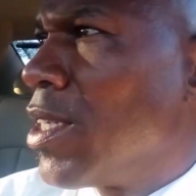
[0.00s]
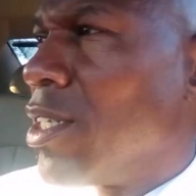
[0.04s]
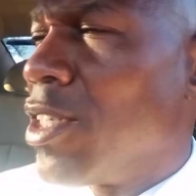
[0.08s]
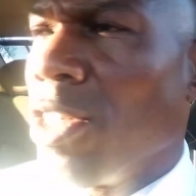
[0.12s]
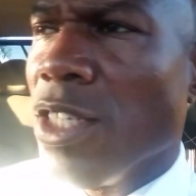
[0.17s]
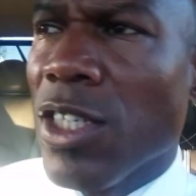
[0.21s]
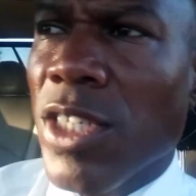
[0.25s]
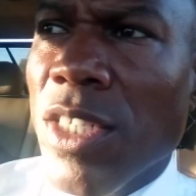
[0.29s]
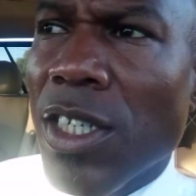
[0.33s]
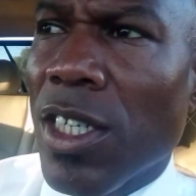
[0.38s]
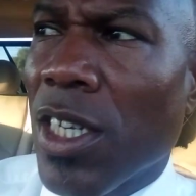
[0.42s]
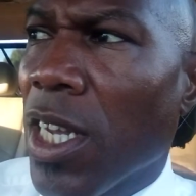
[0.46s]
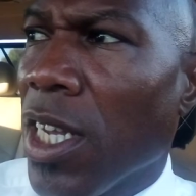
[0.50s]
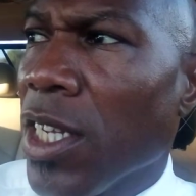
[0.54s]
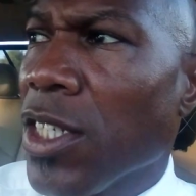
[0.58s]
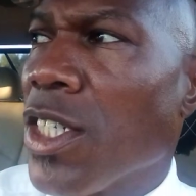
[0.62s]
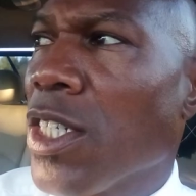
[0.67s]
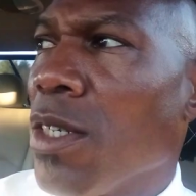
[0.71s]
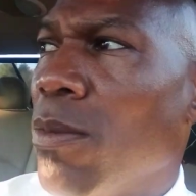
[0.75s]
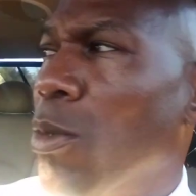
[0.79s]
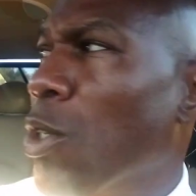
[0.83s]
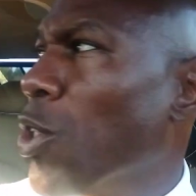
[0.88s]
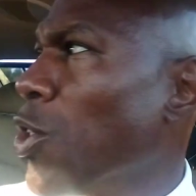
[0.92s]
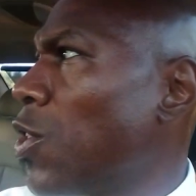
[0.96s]
good
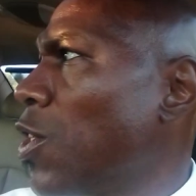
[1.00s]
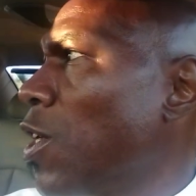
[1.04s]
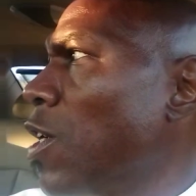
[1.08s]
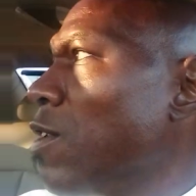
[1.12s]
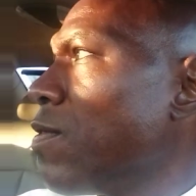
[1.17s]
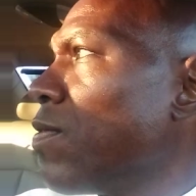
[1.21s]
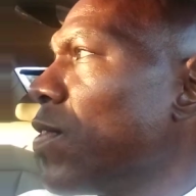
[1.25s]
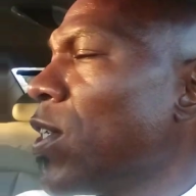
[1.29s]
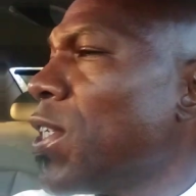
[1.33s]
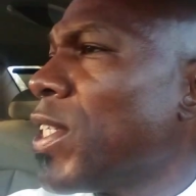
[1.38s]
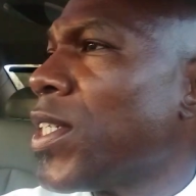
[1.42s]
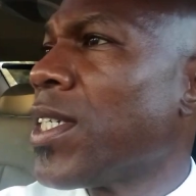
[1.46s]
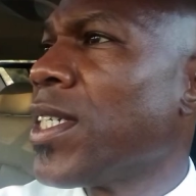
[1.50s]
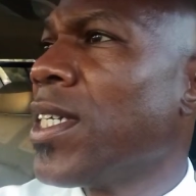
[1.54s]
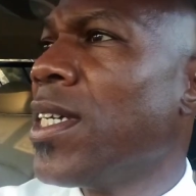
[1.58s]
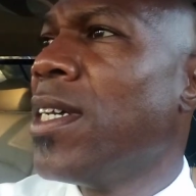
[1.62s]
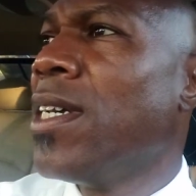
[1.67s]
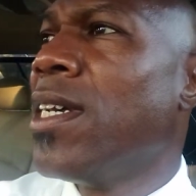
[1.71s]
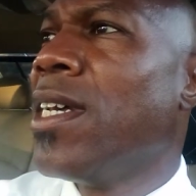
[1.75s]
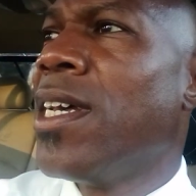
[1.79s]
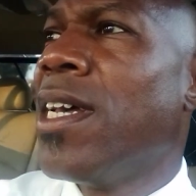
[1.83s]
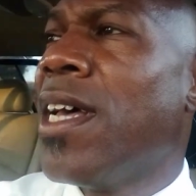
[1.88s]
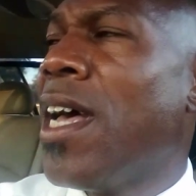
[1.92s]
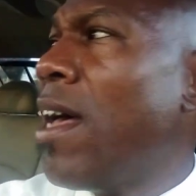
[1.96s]
customer service?
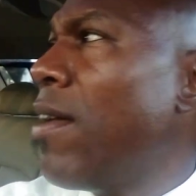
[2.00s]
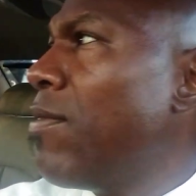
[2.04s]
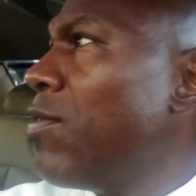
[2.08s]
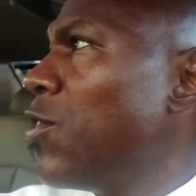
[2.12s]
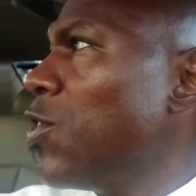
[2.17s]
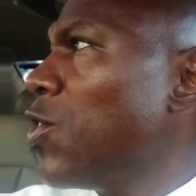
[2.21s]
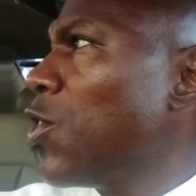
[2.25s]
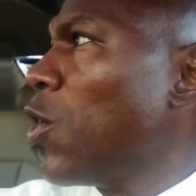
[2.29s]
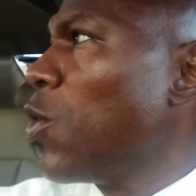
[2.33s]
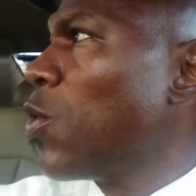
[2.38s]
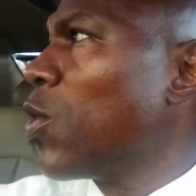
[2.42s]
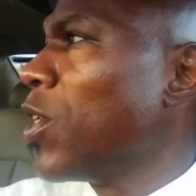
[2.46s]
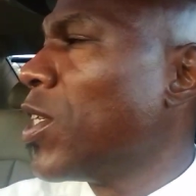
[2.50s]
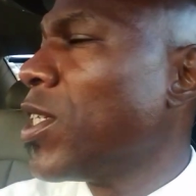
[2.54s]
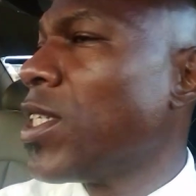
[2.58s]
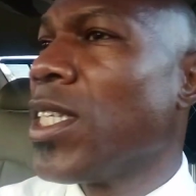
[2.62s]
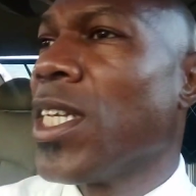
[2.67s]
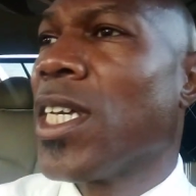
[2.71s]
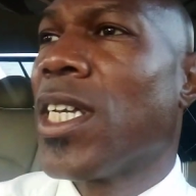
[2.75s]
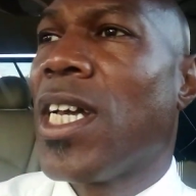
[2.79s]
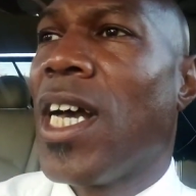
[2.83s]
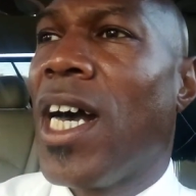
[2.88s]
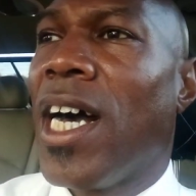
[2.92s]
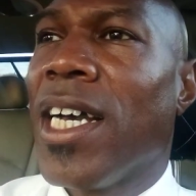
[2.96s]
Have you noticed
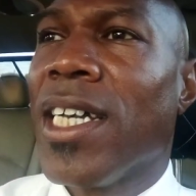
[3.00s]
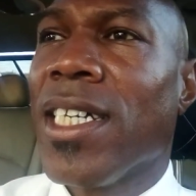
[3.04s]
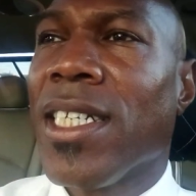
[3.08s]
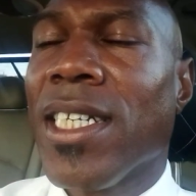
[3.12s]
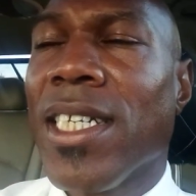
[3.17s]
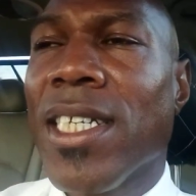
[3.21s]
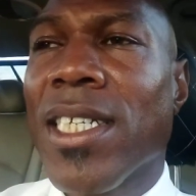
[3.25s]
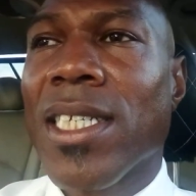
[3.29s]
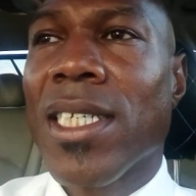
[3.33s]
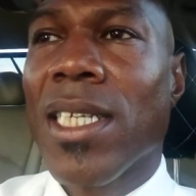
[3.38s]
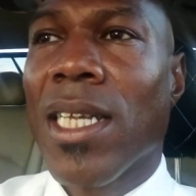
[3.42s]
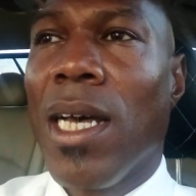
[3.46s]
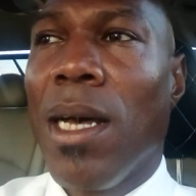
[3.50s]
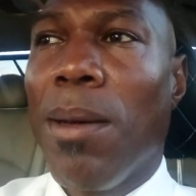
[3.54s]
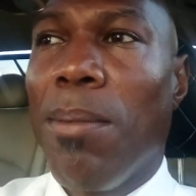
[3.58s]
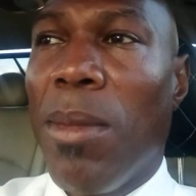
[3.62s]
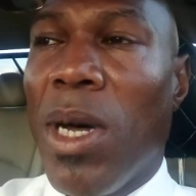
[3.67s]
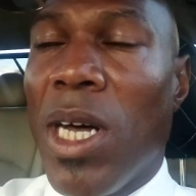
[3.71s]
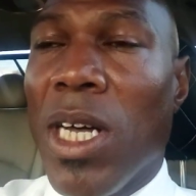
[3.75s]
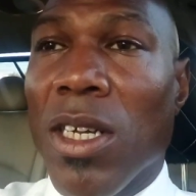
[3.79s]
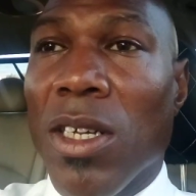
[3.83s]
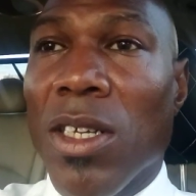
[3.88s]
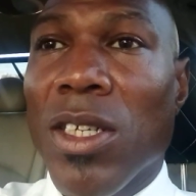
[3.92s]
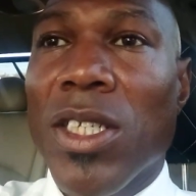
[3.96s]
the kindness
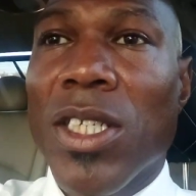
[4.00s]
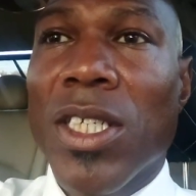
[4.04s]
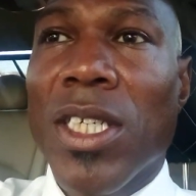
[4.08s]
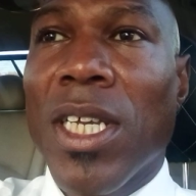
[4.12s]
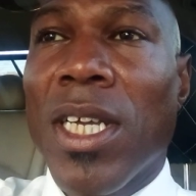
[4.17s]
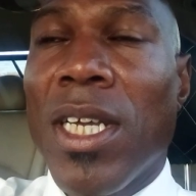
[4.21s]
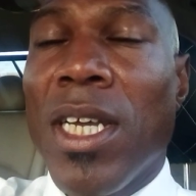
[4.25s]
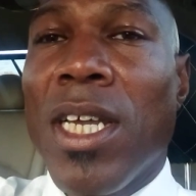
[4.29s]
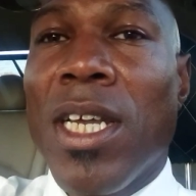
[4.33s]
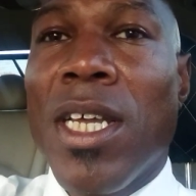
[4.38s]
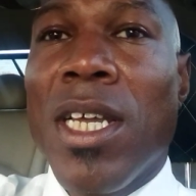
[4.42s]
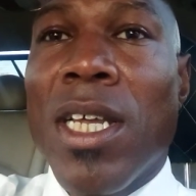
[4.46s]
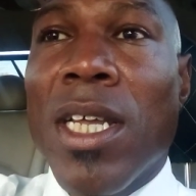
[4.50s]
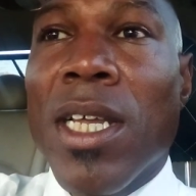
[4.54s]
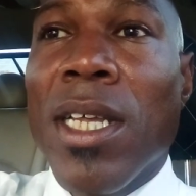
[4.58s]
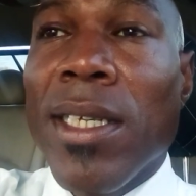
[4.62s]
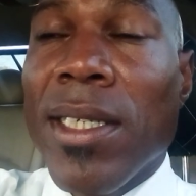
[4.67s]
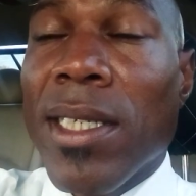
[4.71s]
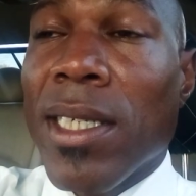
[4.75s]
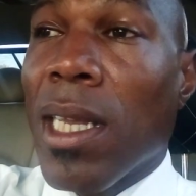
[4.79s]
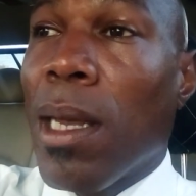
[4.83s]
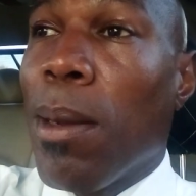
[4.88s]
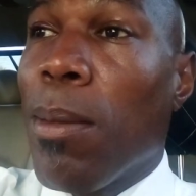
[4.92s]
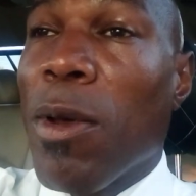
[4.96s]
amongst
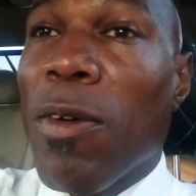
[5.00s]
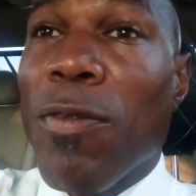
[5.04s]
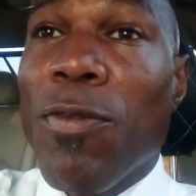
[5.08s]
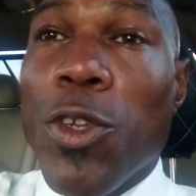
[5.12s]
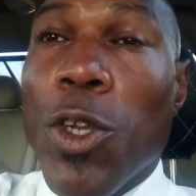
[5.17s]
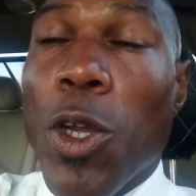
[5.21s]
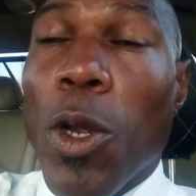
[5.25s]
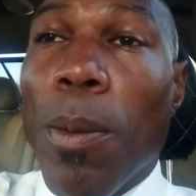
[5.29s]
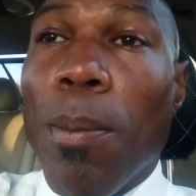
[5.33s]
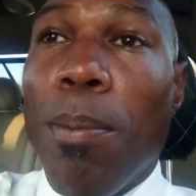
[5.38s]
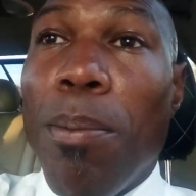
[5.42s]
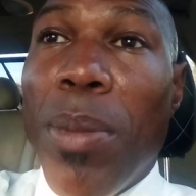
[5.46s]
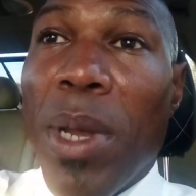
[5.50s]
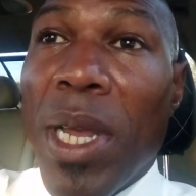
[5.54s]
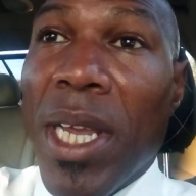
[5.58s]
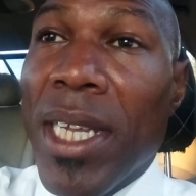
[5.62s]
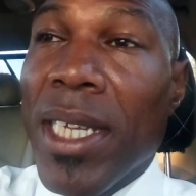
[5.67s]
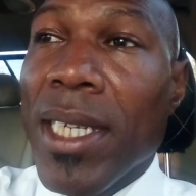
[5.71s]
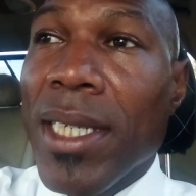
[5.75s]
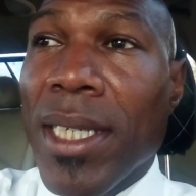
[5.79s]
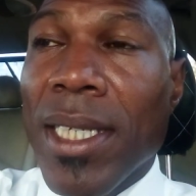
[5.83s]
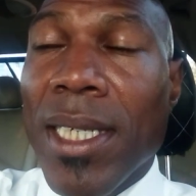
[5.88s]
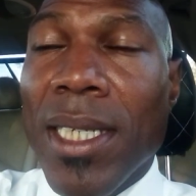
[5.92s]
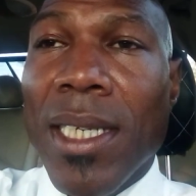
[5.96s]
some of your
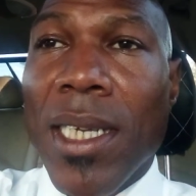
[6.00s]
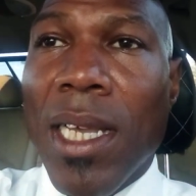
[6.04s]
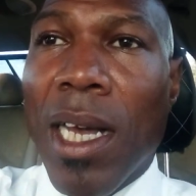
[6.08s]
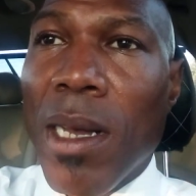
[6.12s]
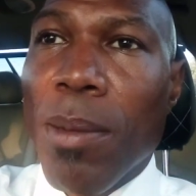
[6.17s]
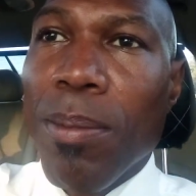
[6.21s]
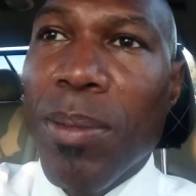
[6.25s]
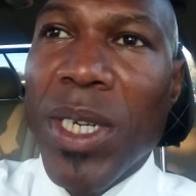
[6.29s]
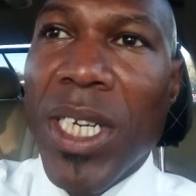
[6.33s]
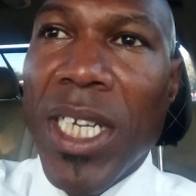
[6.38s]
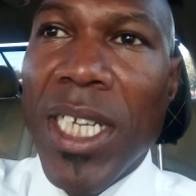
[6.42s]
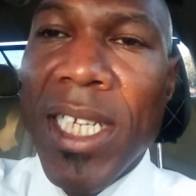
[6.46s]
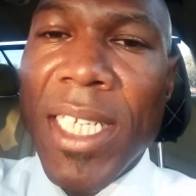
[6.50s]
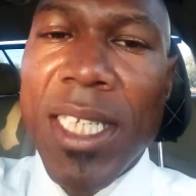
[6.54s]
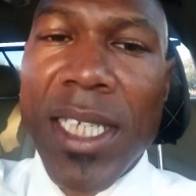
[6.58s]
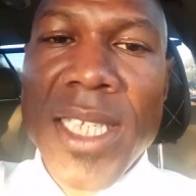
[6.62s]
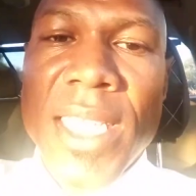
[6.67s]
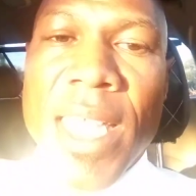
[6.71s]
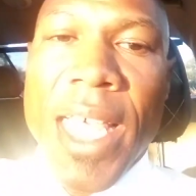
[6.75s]
best companies